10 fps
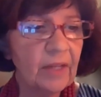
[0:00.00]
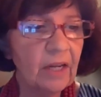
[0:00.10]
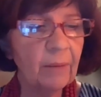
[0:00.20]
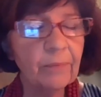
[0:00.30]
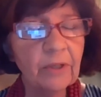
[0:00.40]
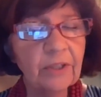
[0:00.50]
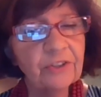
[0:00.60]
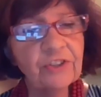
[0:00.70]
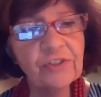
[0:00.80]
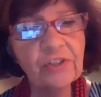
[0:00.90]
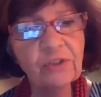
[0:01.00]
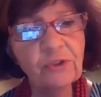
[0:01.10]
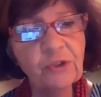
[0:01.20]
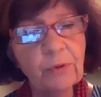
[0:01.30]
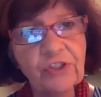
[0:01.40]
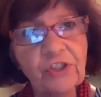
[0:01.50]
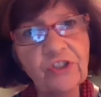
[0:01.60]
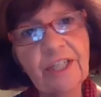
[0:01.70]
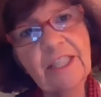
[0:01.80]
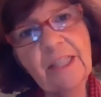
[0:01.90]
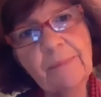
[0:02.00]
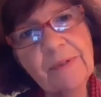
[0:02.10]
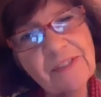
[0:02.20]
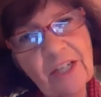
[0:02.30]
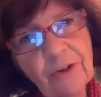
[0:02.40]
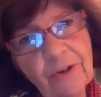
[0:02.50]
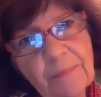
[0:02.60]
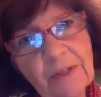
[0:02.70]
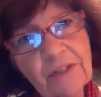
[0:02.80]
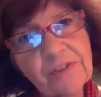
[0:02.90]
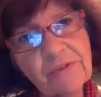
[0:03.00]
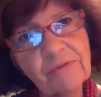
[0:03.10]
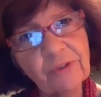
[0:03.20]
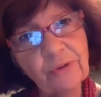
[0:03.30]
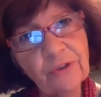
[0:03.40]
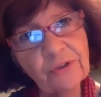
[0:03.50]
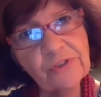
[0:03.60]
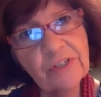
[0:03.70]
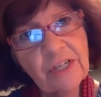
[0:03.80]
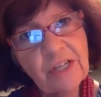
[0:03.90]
op- just a huge push to try and keep it secret because of looters.